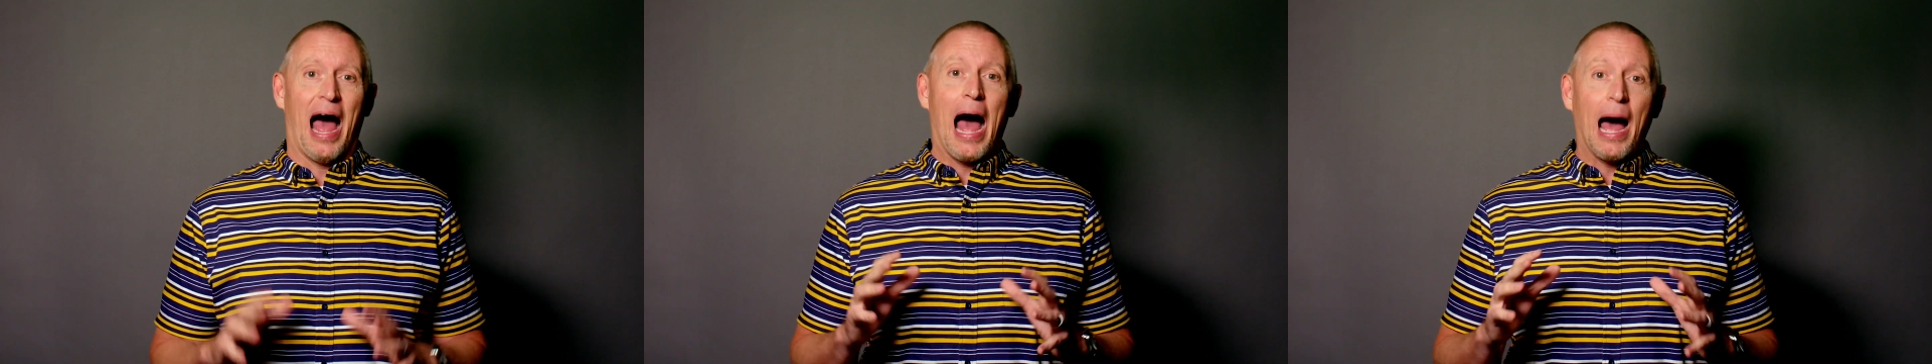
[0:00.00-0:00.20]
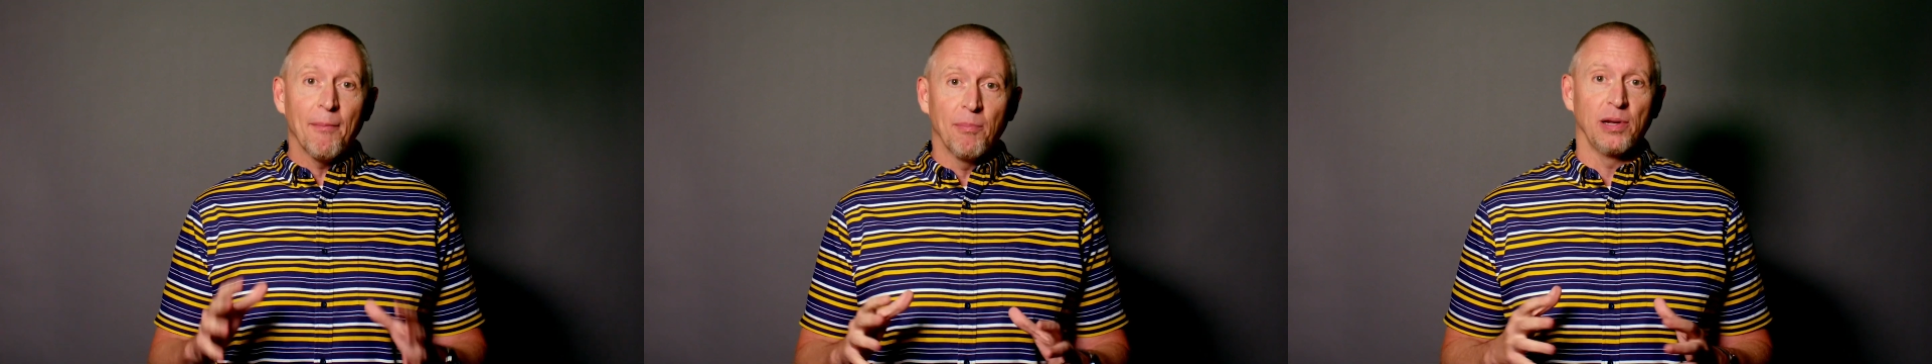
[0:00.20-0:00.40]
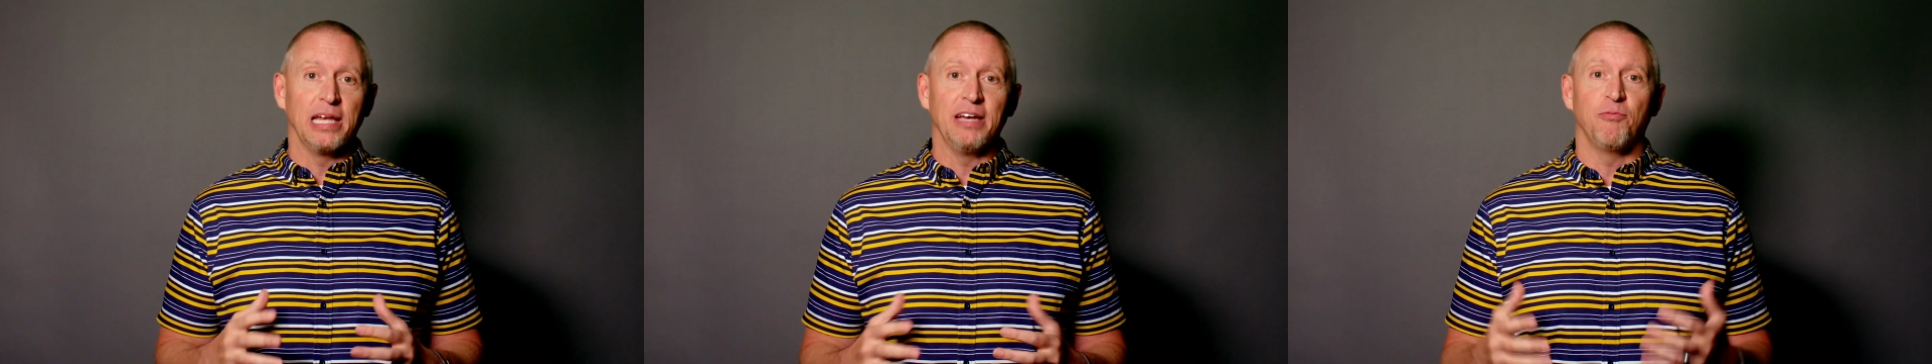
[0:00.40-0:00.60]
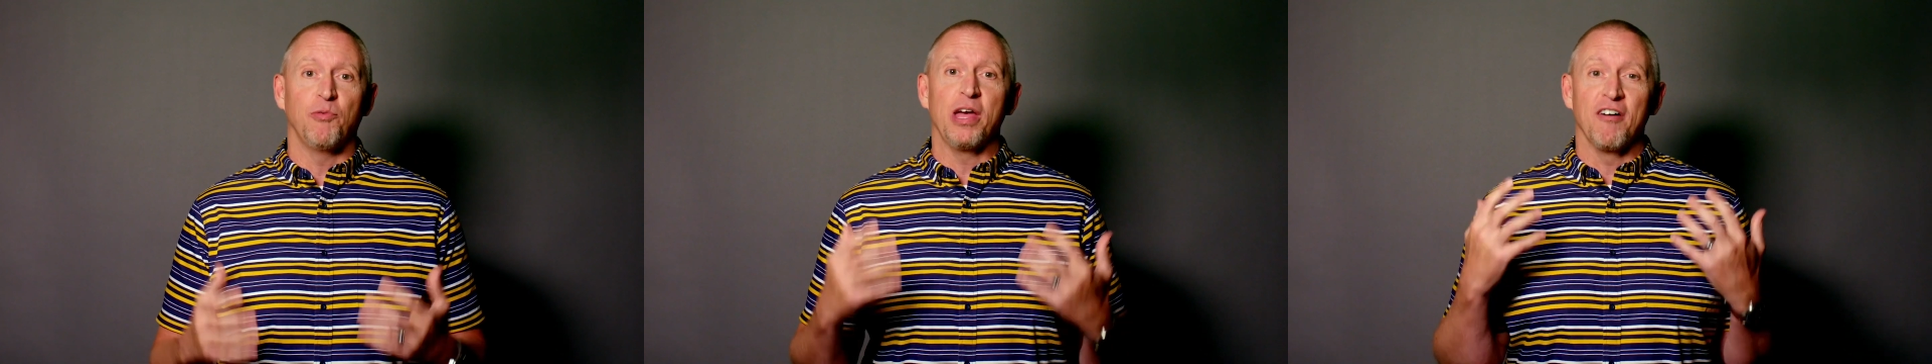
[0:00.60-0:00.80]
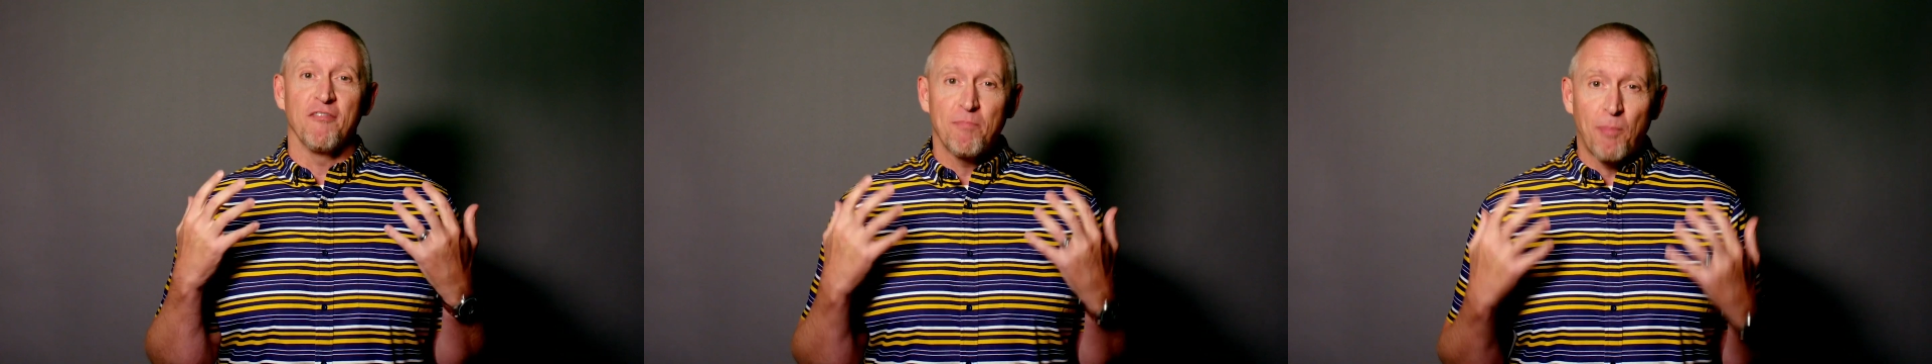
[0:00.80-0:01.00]
I believe
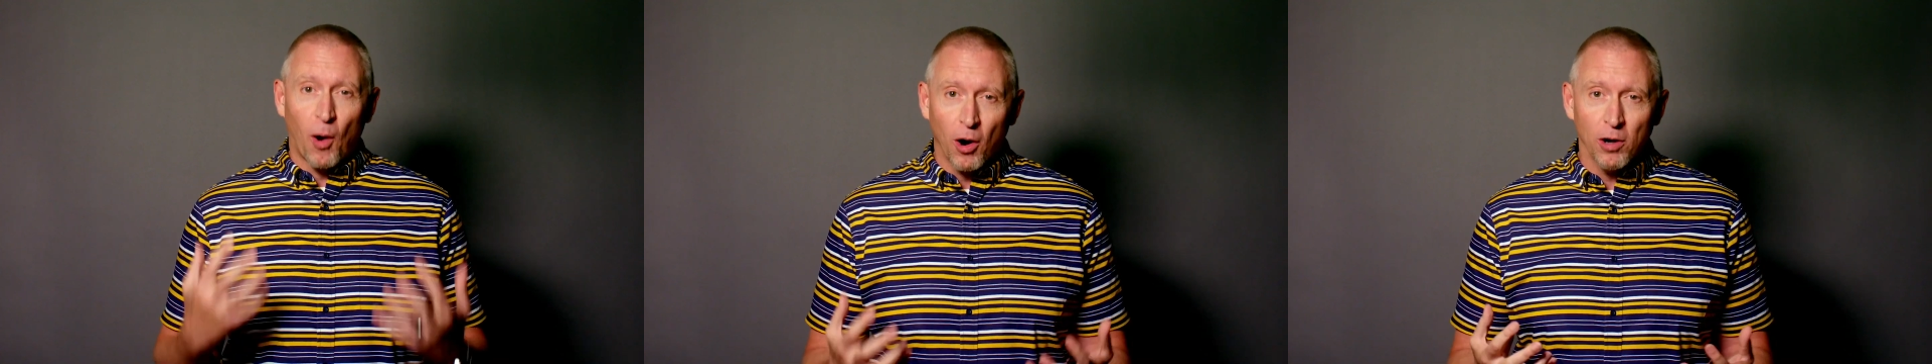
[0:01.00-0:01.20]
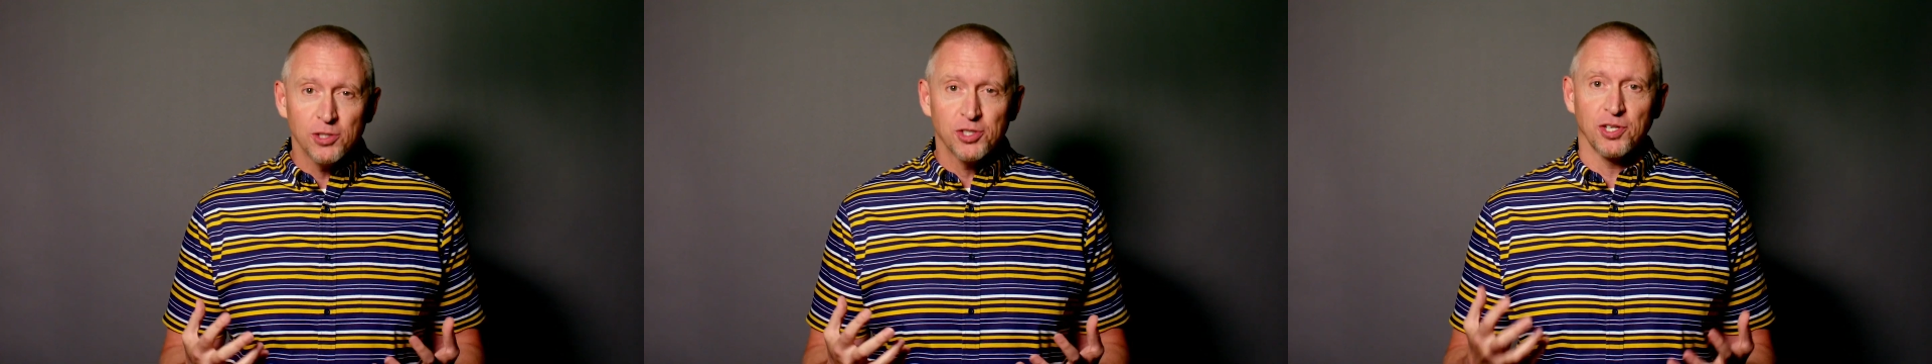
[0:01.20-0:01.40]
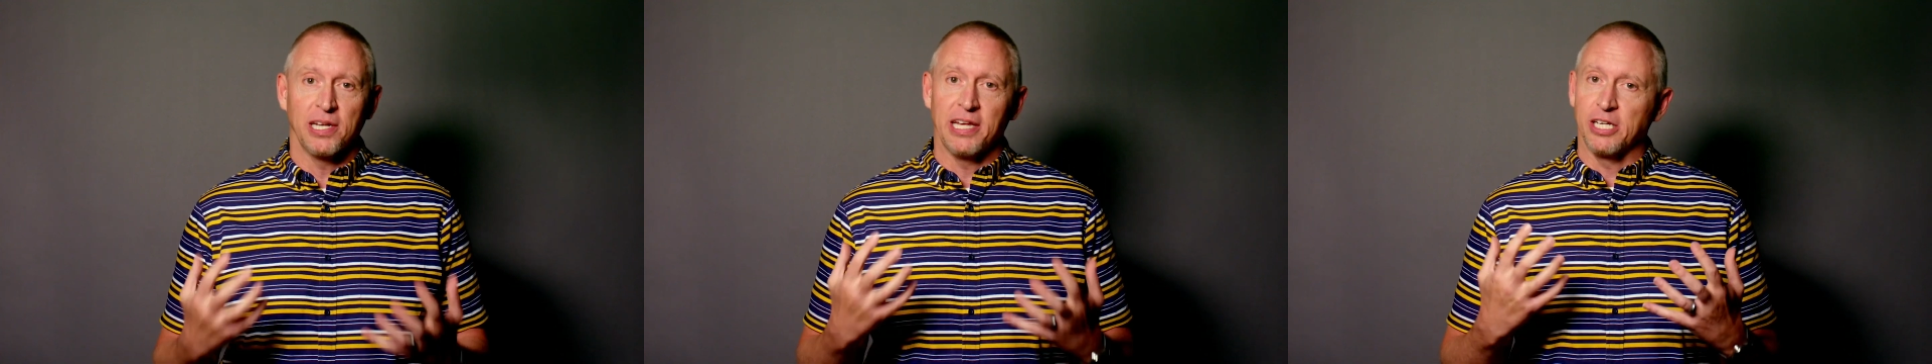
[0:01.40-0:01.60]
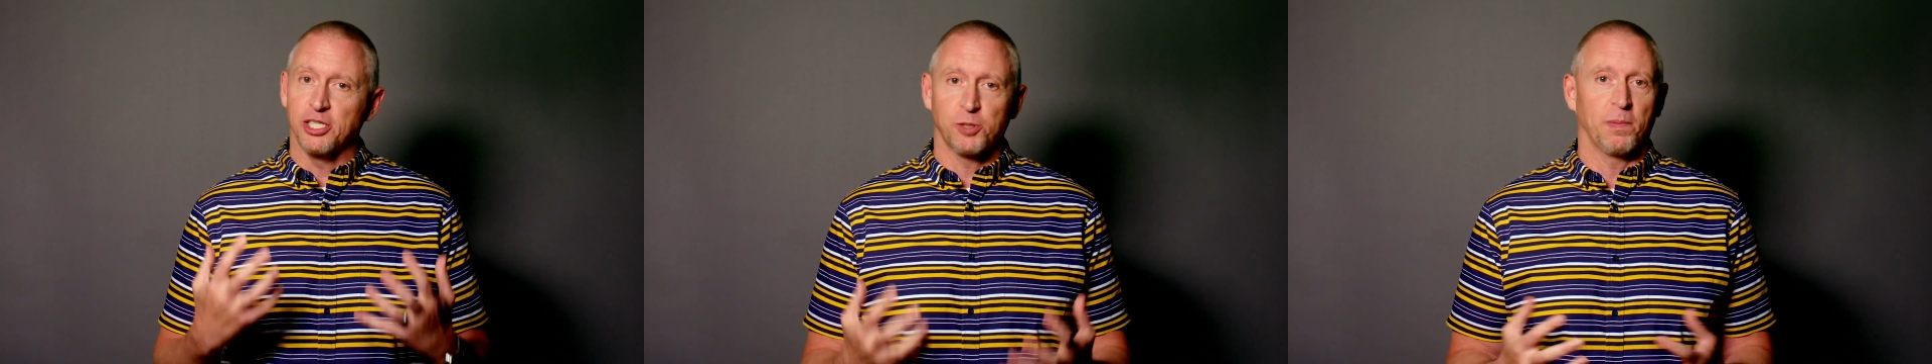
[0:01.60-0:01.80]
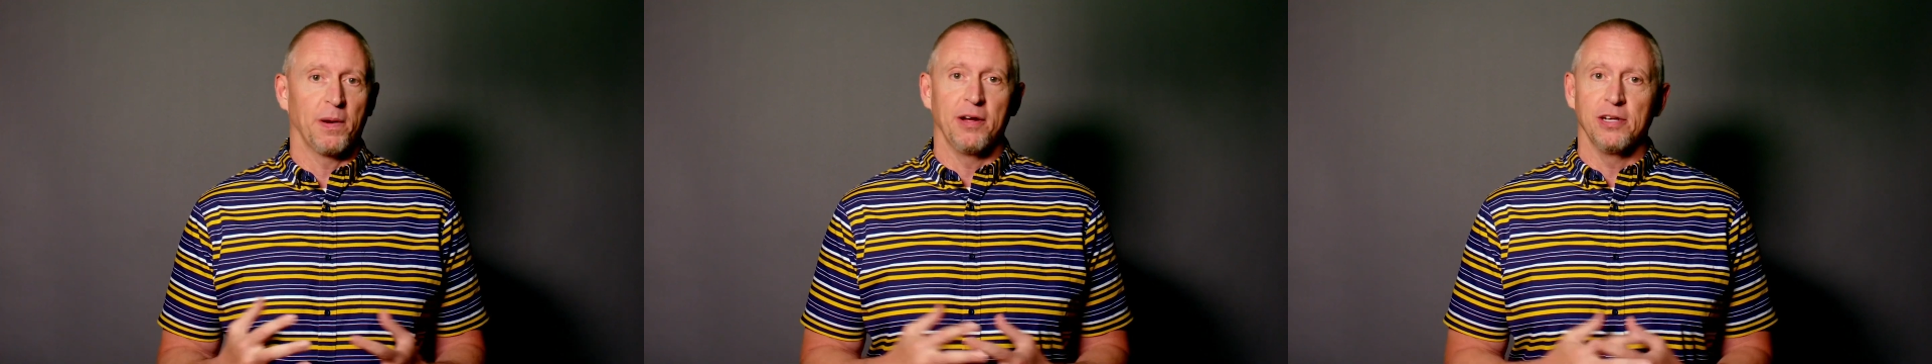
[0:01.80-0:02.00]
we have personally
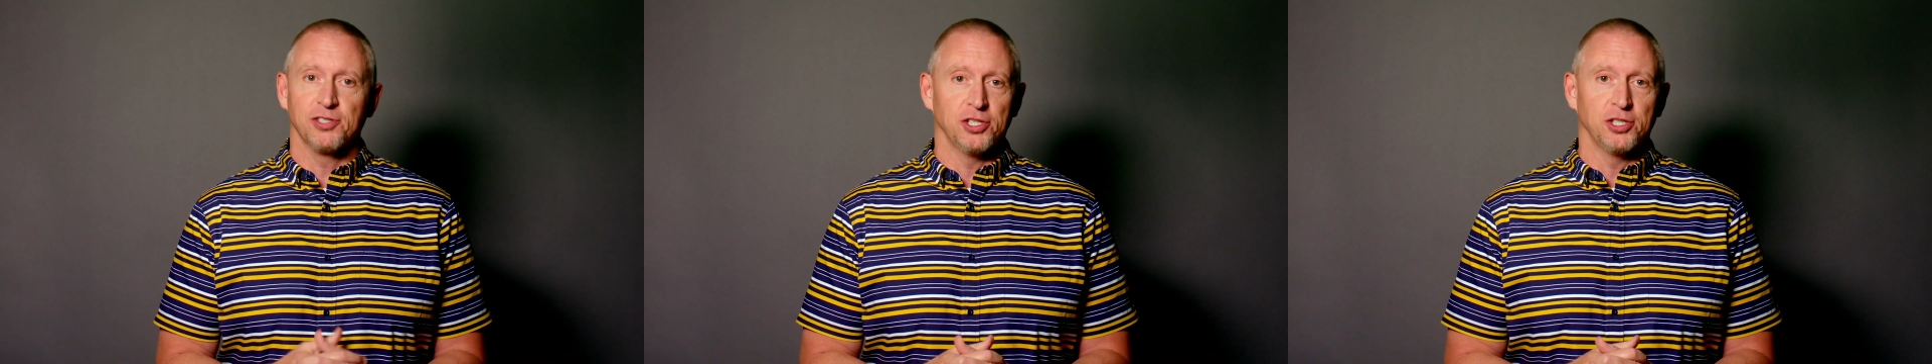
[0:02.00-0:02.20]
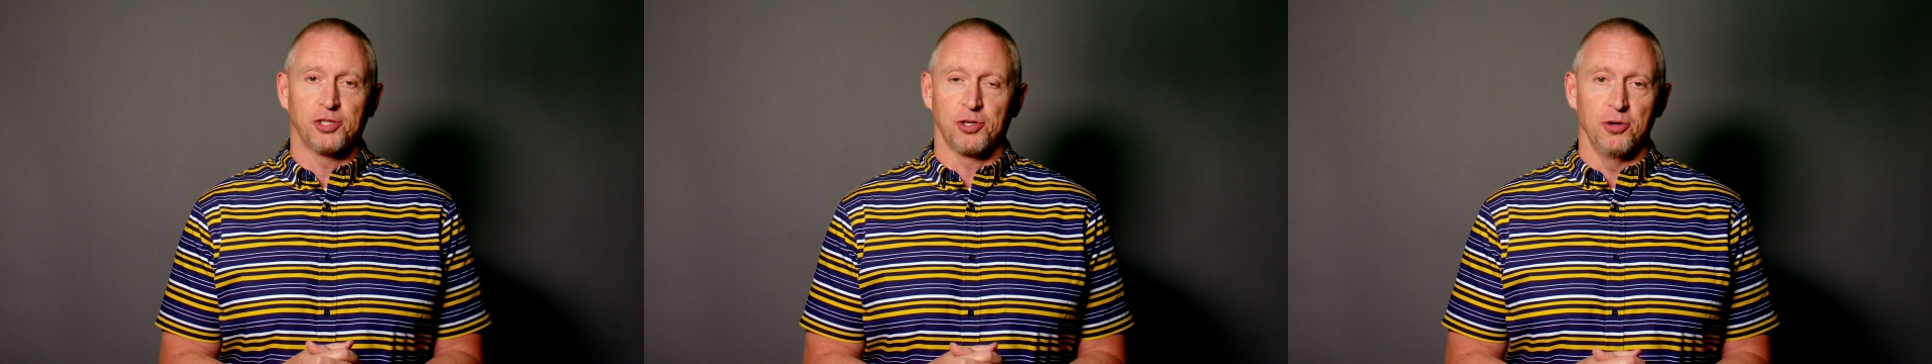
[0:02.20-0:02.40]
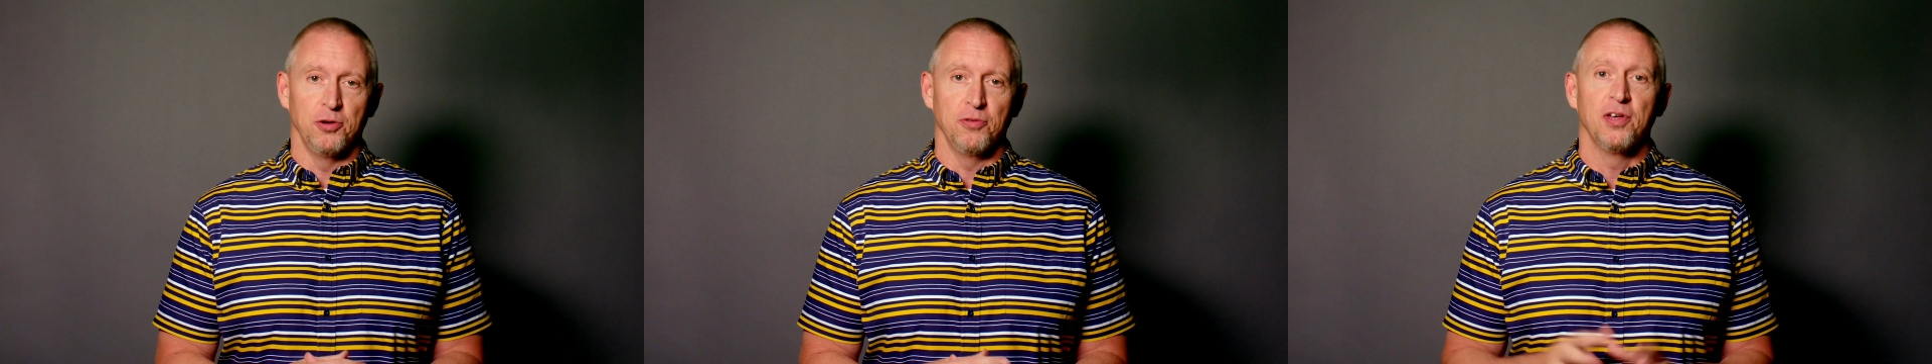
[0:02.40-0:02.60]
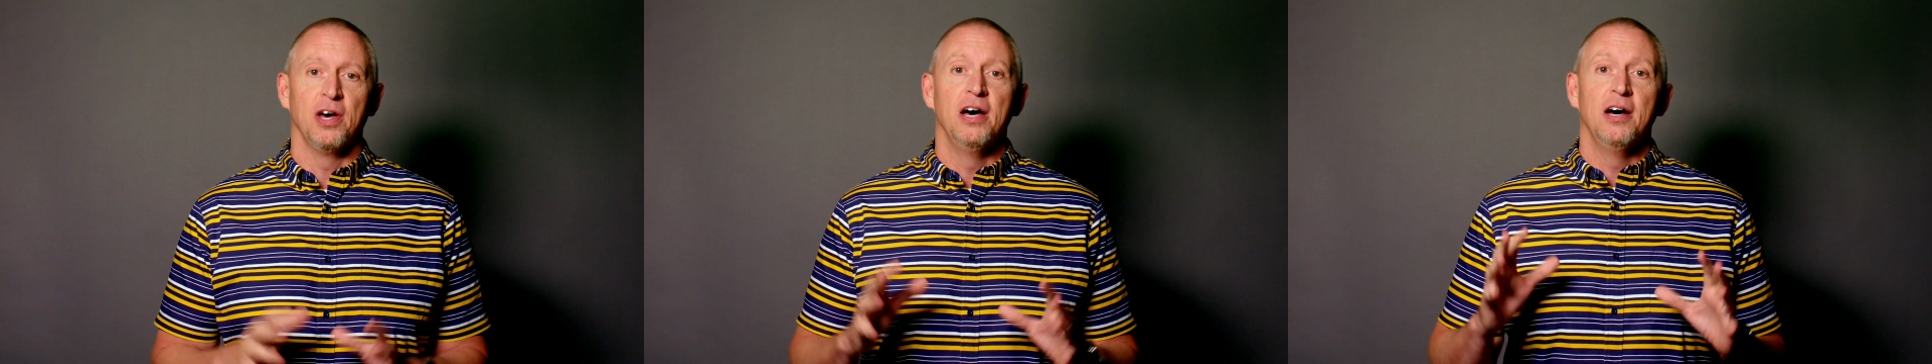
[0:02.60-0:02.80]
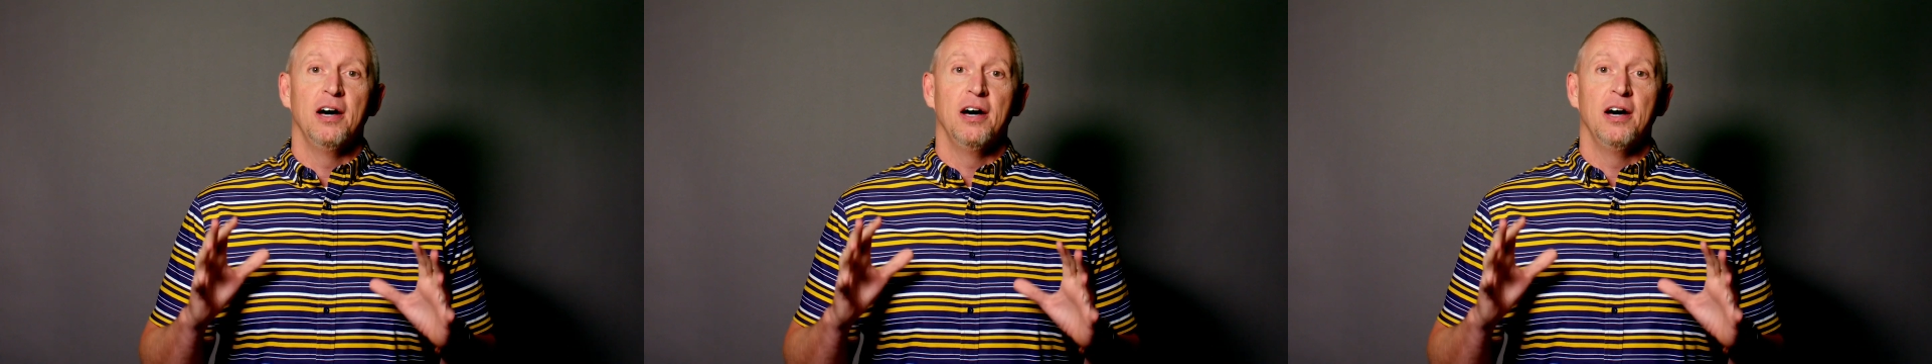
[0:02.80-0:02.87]
experienced the truth